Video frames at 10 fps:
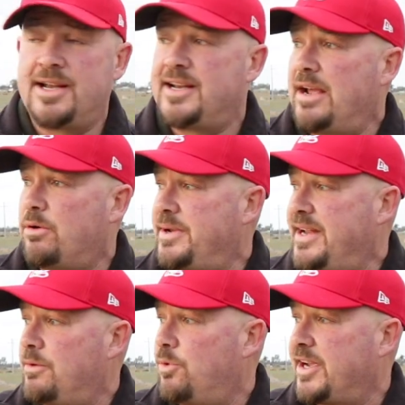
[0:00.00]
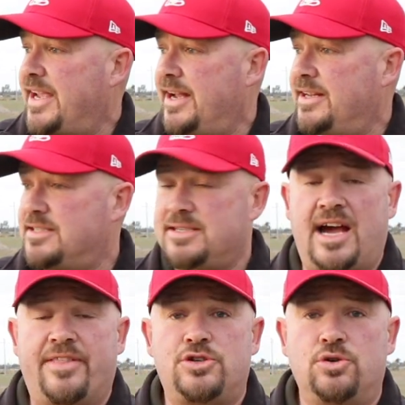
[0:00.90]
Now what we need to work out is
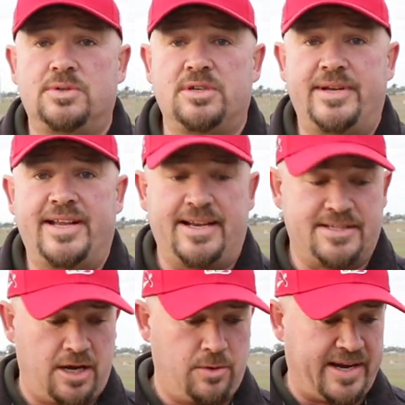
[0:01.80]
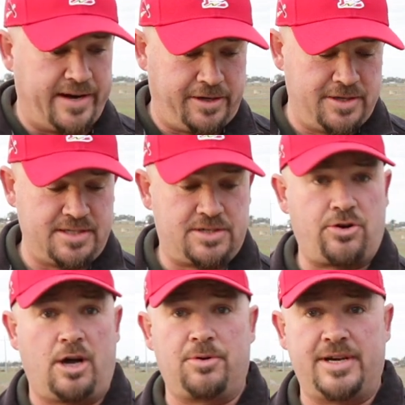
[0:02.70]
other tools that we need. So we're gonna use this
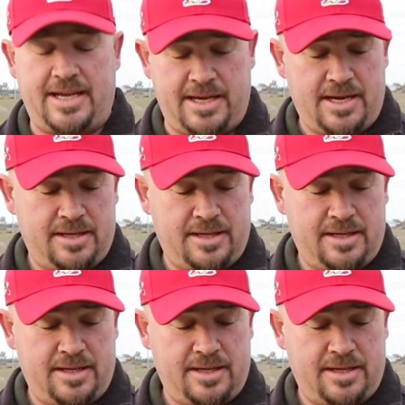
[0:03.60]
tripod here.